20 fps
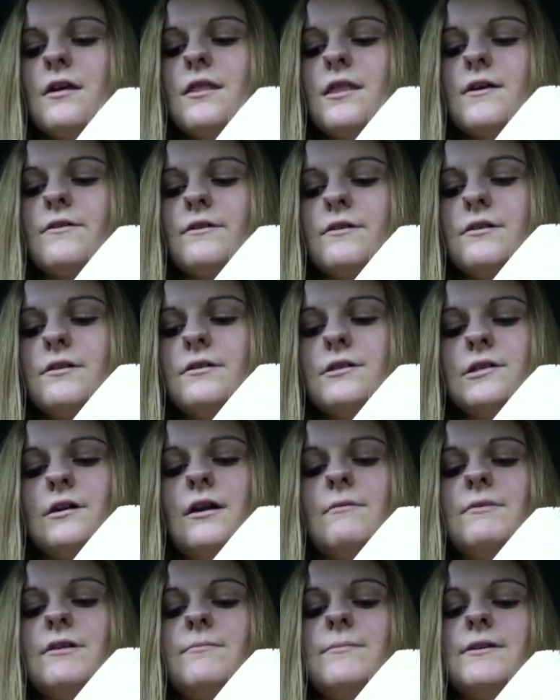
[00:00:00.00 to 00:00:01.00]
There are no
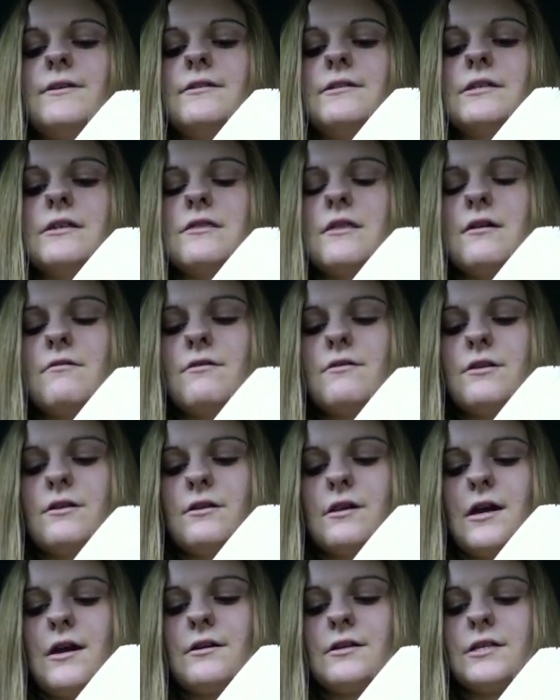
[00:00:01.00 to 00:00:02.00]
time limits and there are no
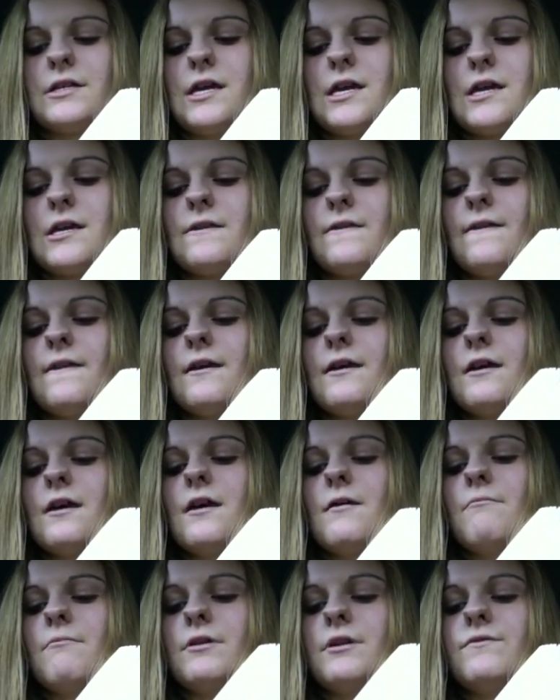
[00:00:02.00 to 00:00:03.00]
guarantees,
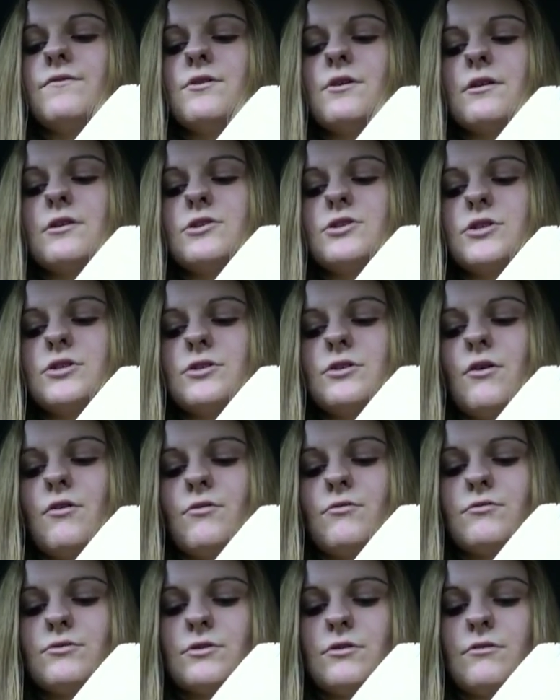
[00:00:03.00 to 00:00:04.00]
but if you can just
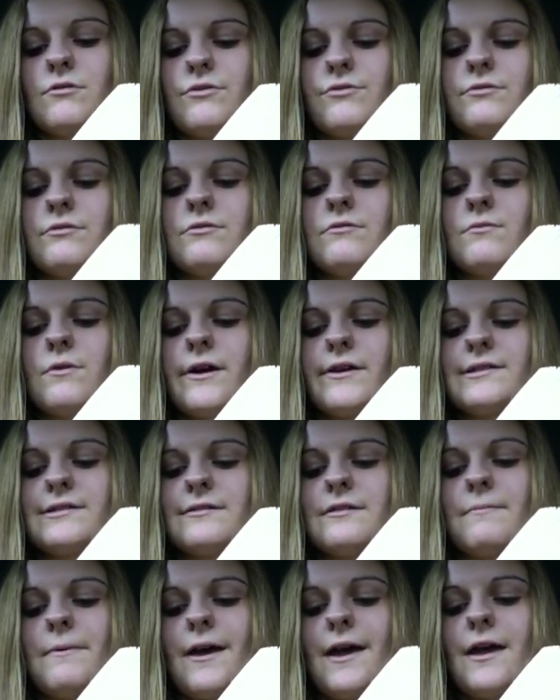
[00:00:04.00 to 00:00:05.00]
hold on through the worst
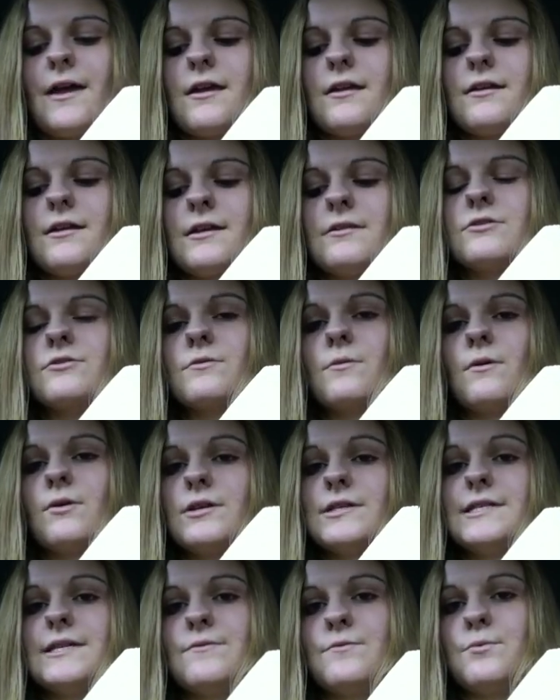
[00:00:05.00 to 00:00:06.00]
of the pain, its
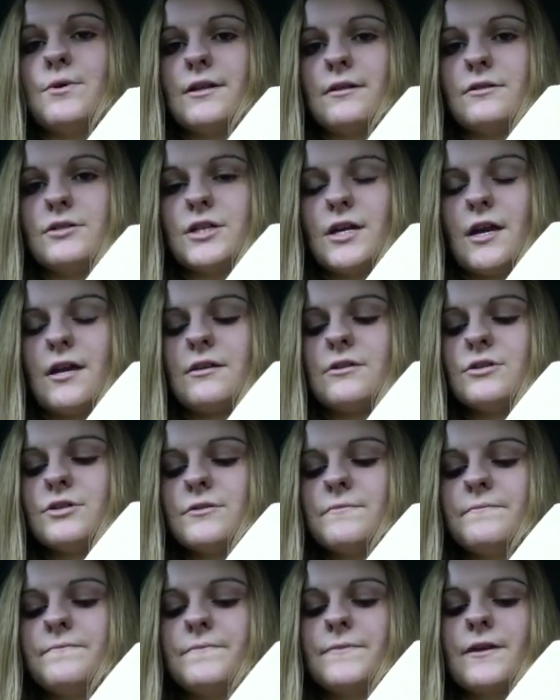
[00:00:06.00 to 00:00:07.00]
quality will
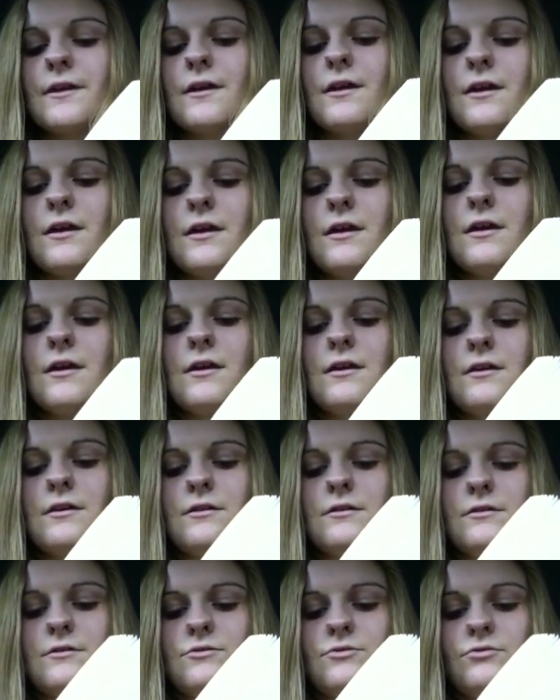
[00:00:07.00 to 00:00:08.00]
change.
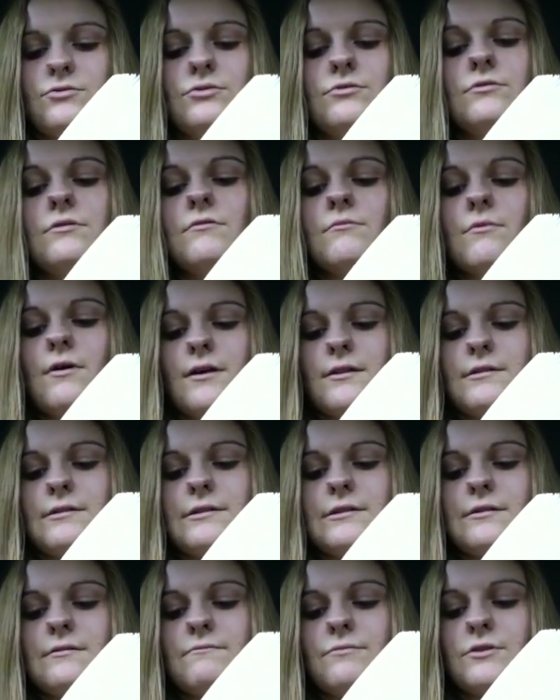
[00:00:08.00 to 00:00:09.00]
Not all at
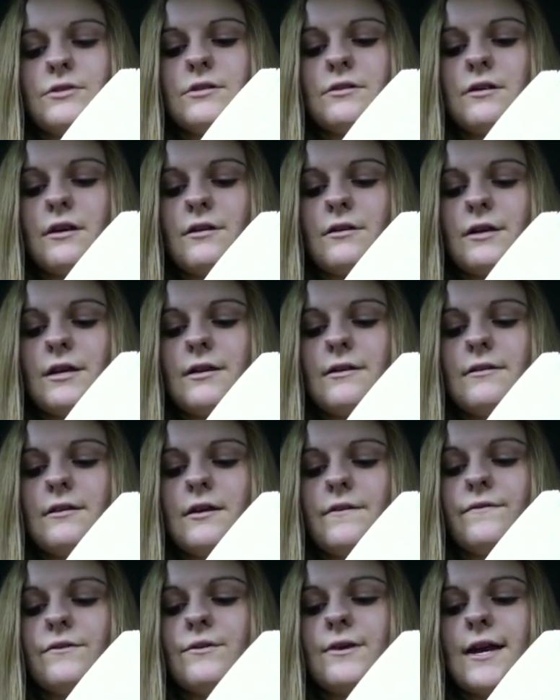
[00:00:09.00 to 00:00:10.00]
once, but slowly,
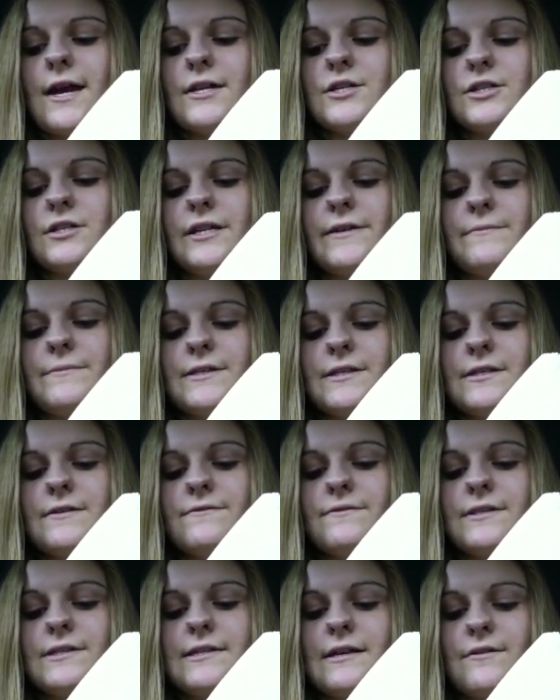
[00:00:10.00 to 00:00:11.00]
if you catch glimpses
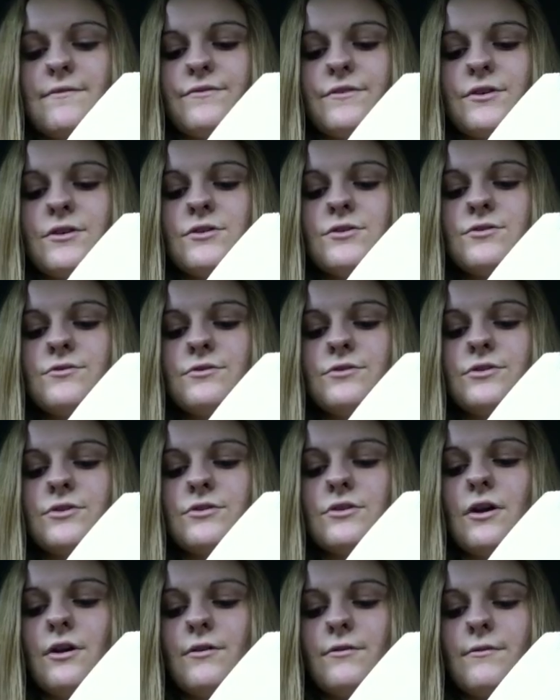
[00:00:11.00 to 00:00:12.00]
of the self that you used to
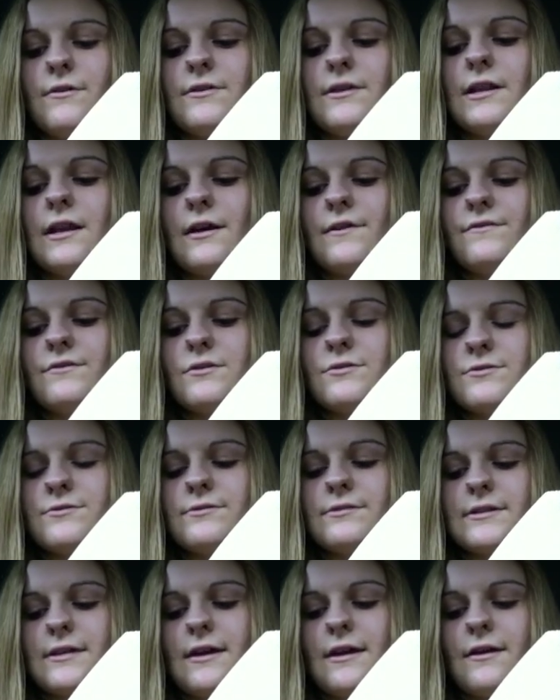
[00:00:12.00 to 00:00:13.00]
know and the life you
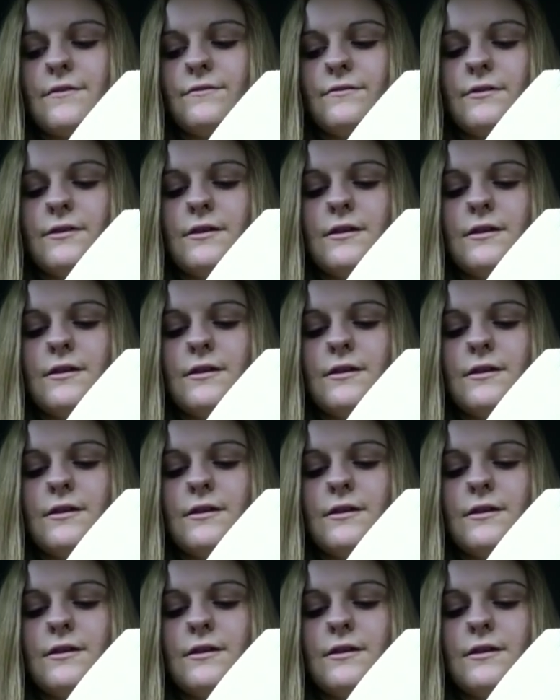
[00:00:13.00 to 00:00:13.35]
used to have.